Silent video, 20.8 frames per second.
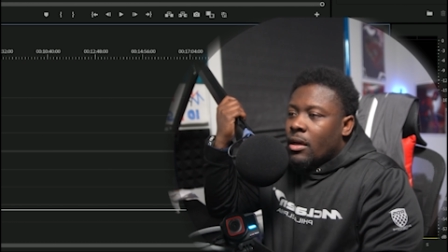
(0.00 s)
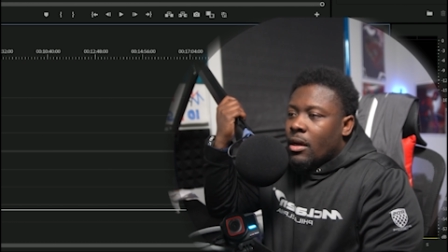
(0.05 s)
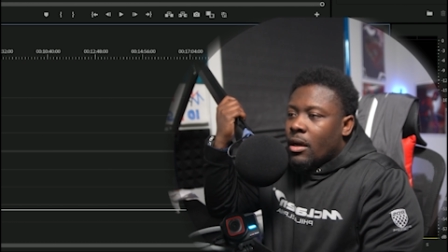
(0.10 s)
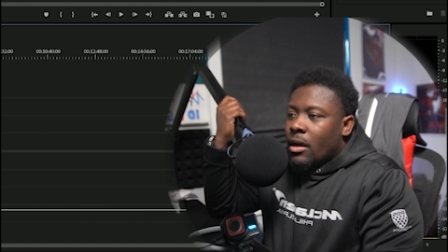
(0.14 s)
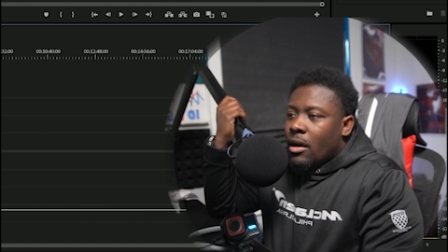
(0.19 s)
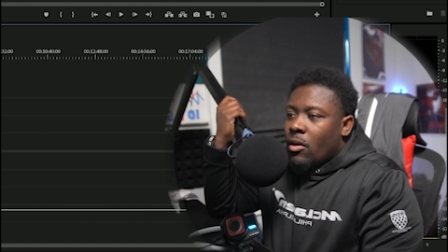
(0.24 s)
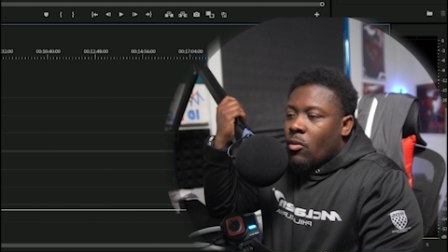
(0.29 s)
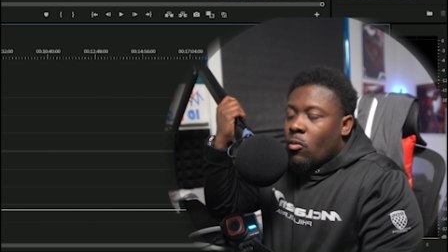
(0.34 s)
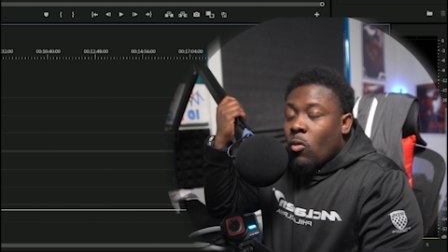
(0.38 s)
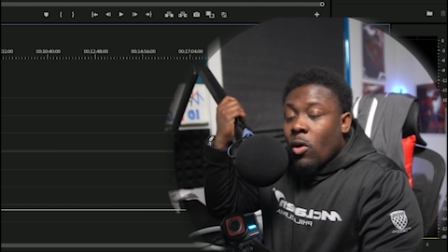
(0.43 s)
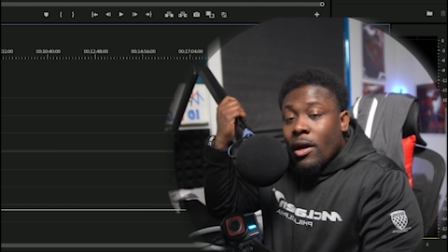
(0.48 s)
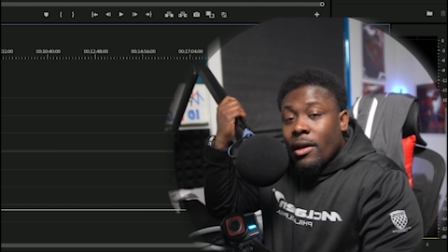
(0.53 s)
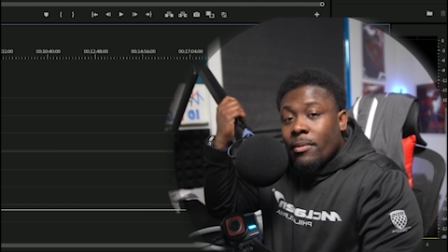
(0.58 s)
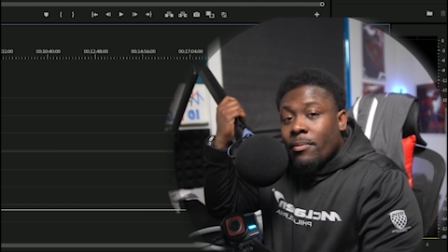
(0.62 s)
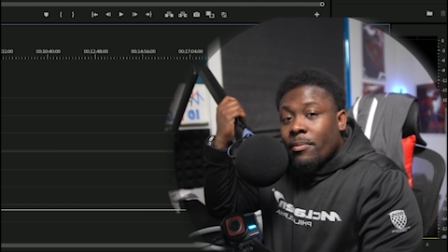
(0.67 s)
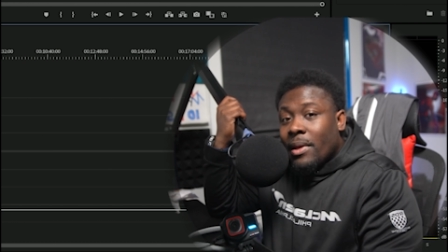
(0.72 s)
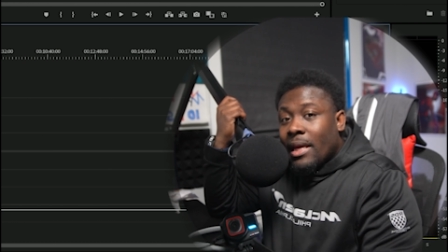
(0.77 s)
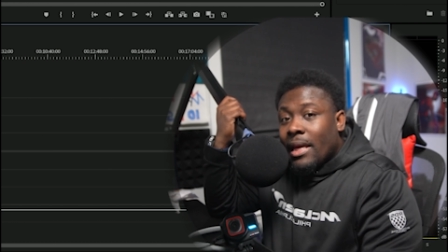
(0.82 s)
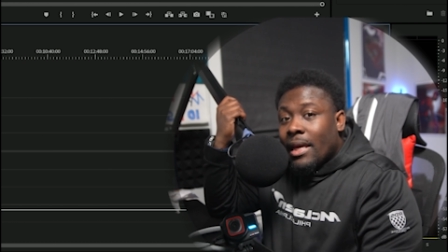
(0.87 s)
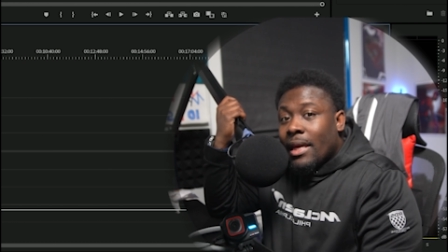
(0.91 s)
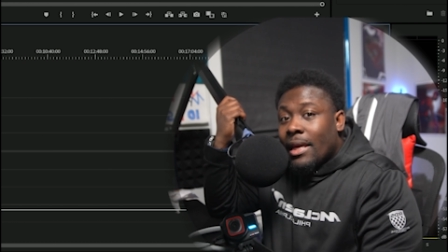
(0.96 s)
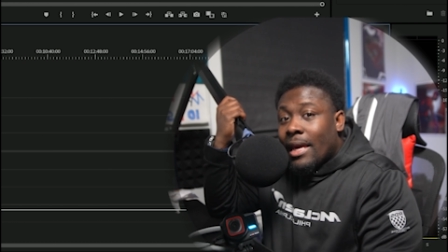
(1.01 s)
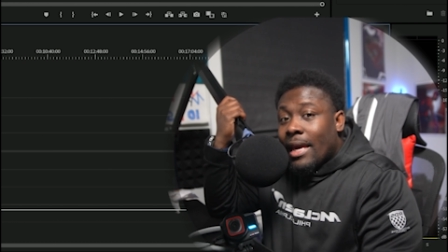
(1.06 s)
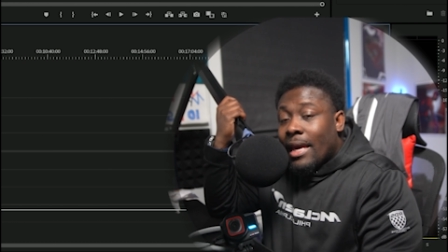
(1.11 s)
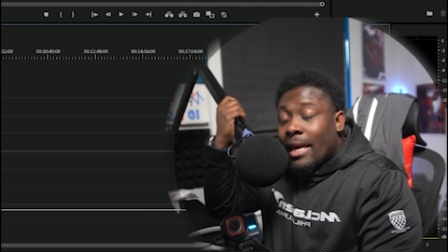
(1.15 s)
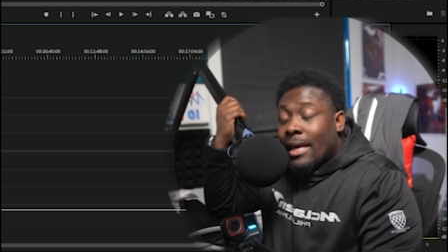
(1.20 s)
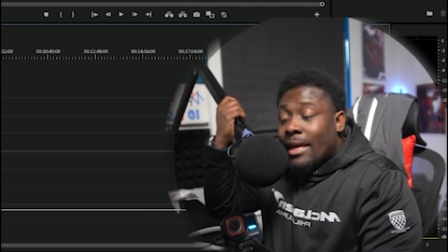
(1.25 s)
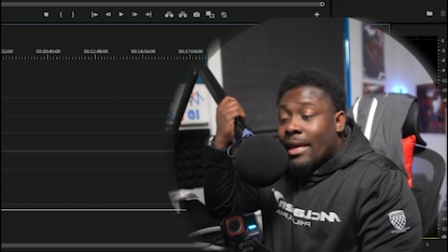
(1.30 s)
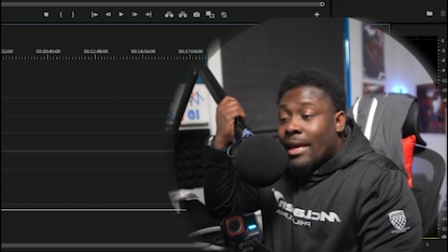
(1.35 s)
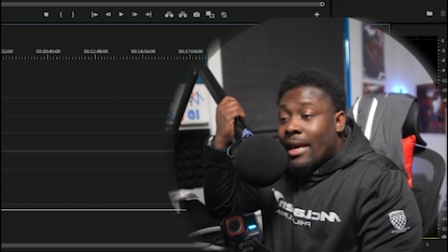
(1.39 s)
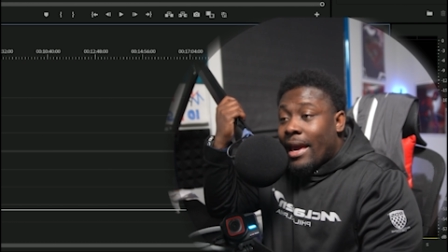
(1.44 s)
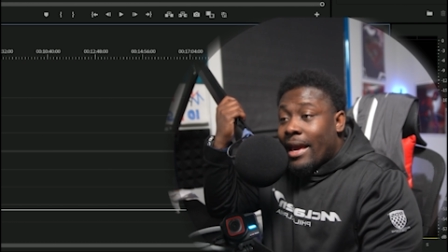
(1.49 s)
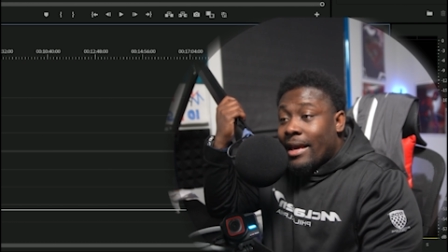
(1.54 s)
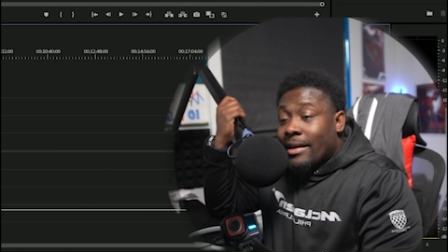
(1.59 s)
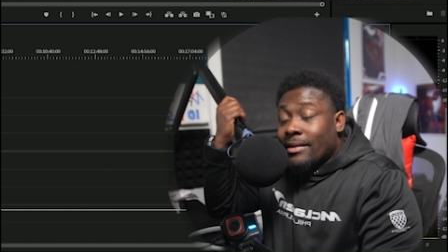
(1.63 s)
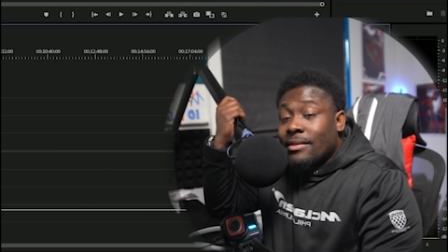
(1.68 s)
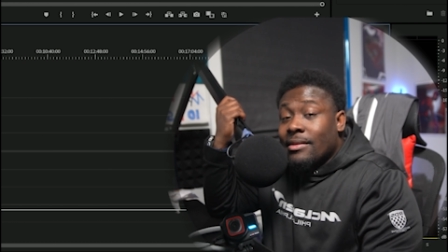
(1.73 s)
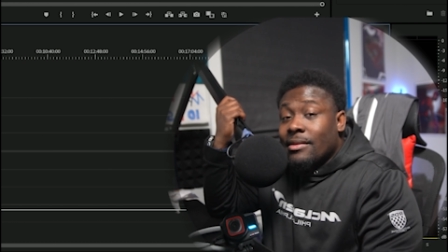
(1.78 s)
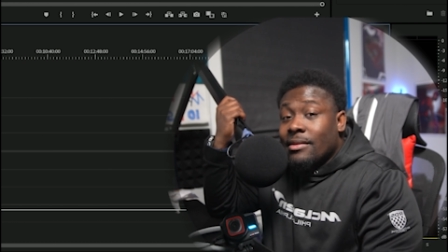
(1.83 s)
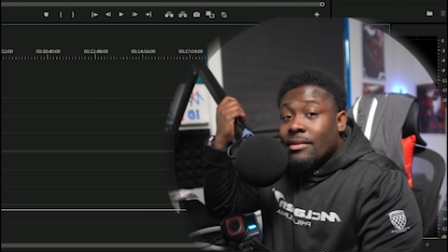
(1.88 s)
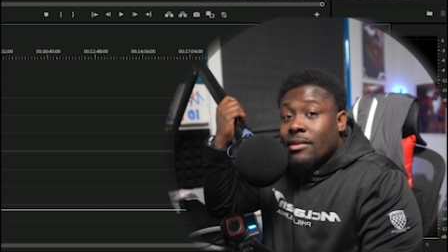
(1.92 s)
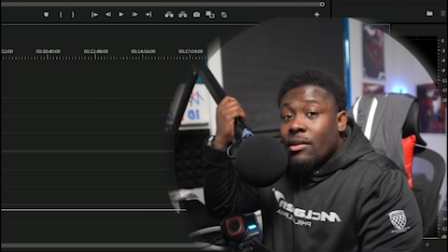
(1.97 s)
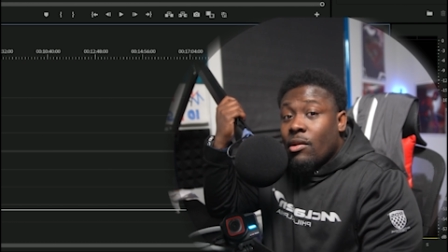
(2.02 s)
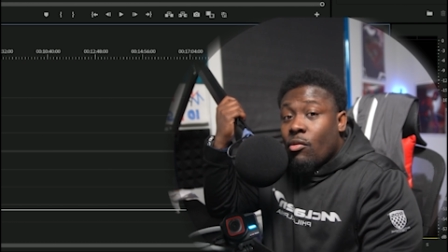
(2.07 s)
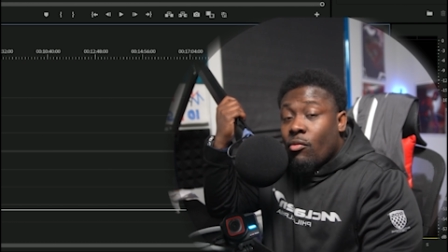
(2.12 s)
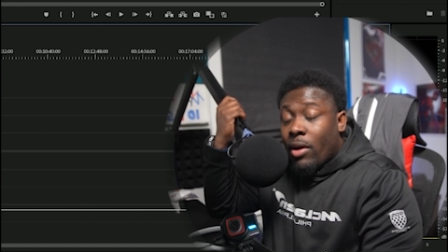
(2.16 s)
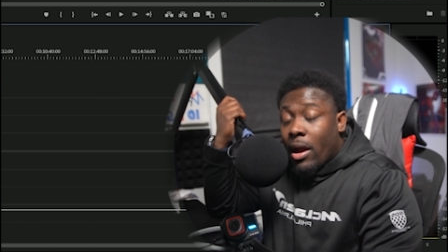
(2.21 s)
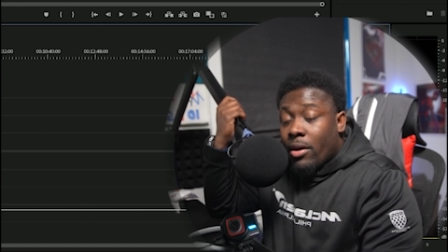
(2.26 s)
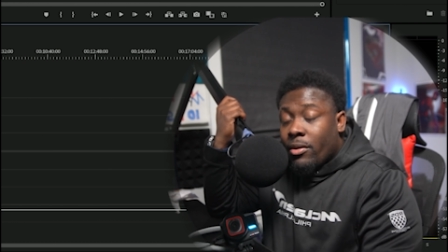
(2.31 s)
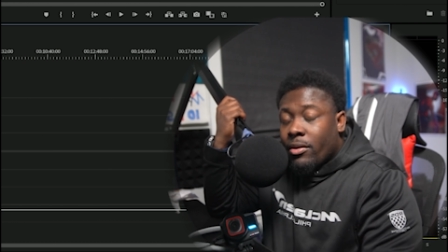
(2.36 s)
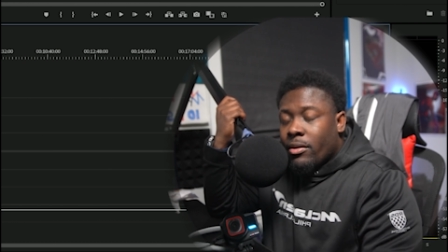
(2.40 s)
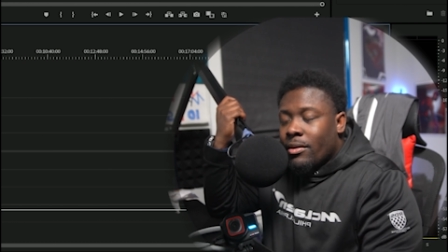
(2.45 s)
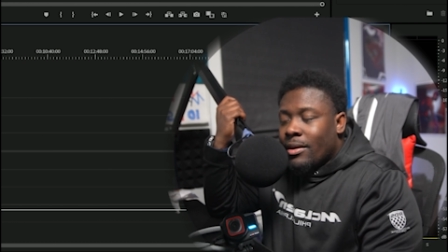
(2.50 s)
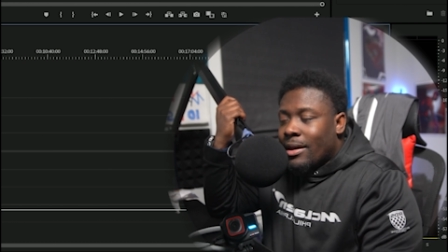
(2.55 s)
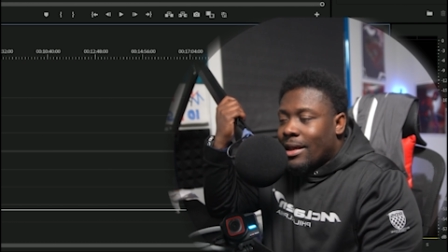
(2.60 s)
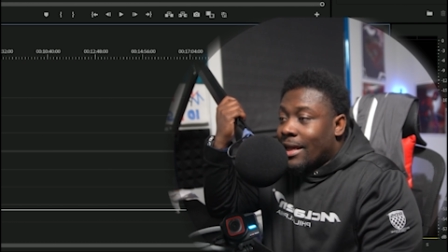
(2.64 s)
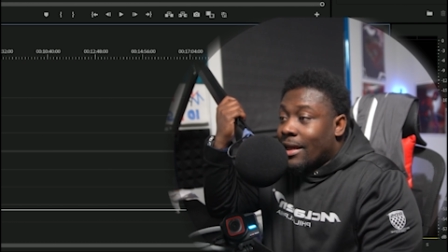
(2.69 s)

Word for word: uh, one being a Asus router